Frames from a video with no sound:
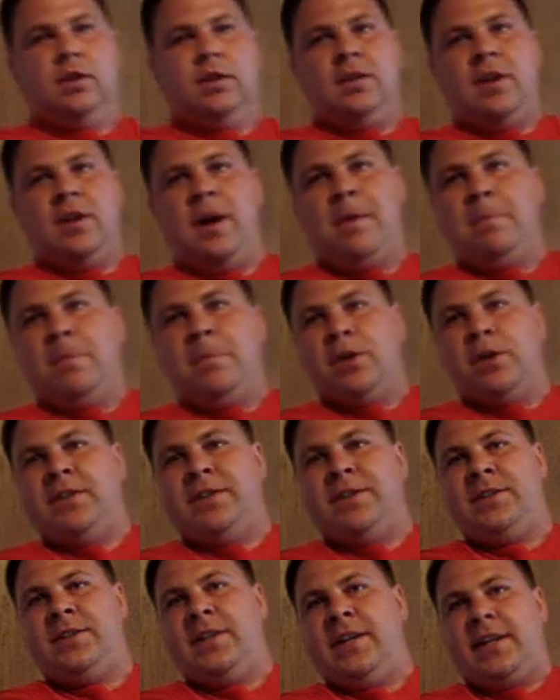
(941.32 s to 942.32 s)
Number
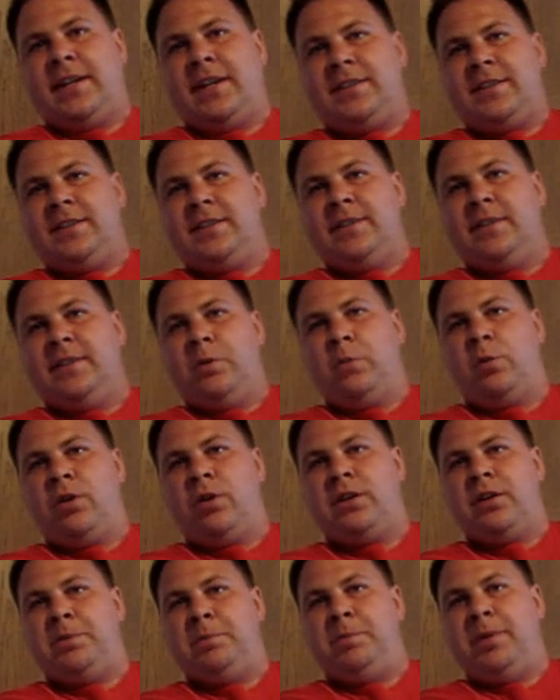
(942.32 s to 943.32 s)
6, the
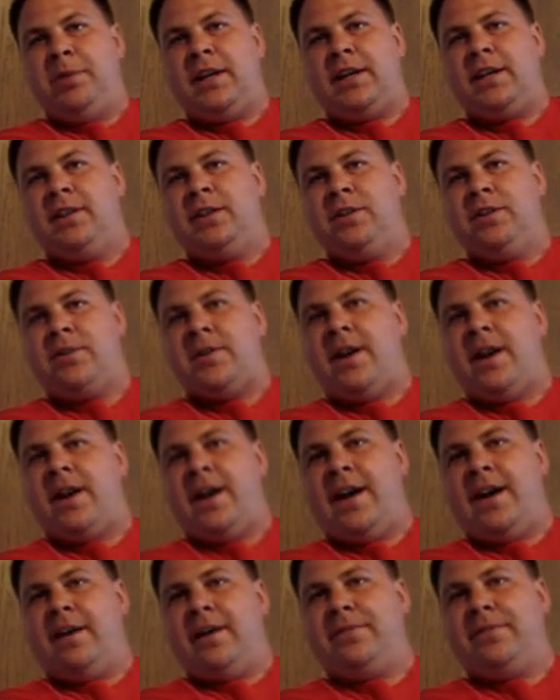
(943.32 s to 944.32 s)
worst pick in the
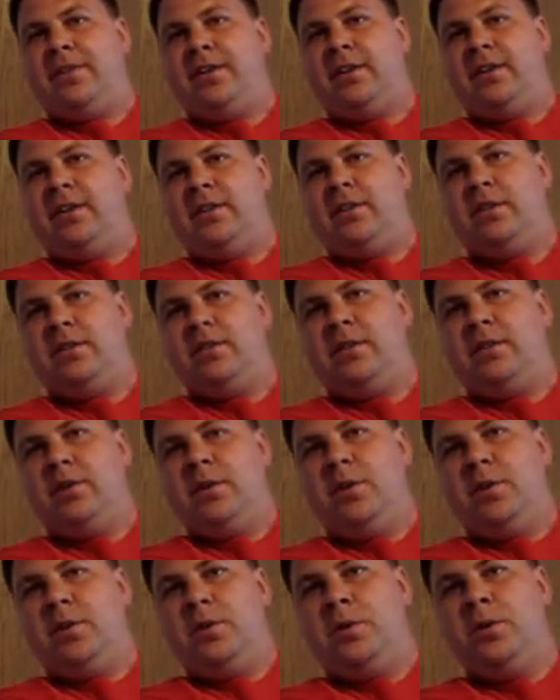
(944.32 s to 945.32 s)
draft.
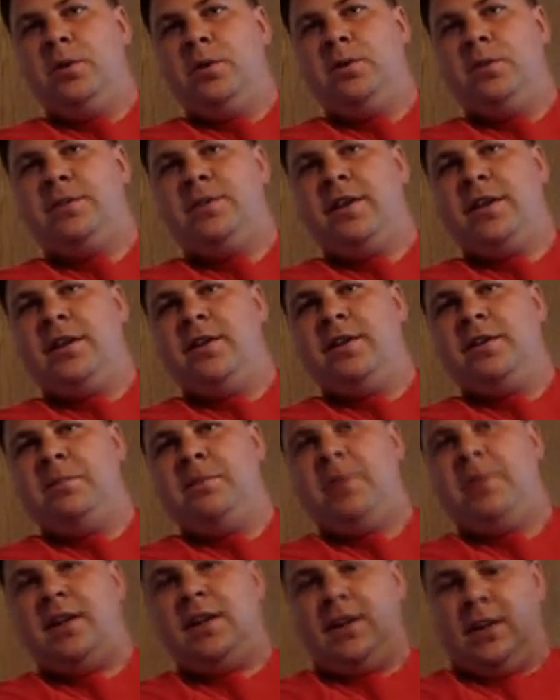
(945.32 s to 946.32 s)
Who's it going
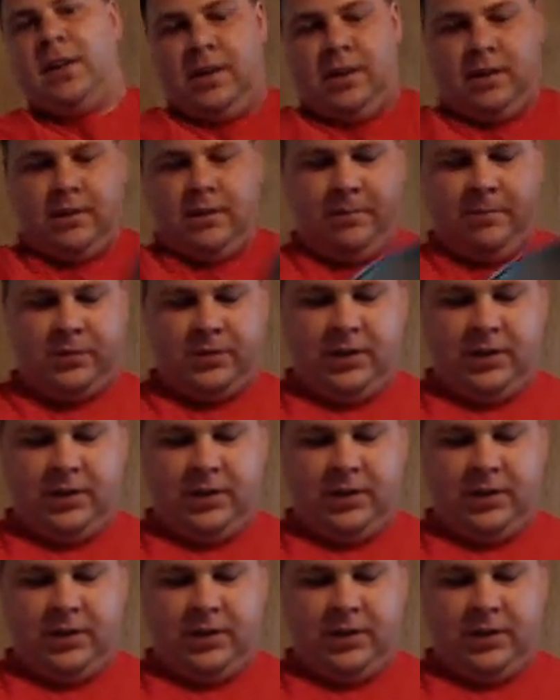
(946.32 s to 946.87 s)
to be?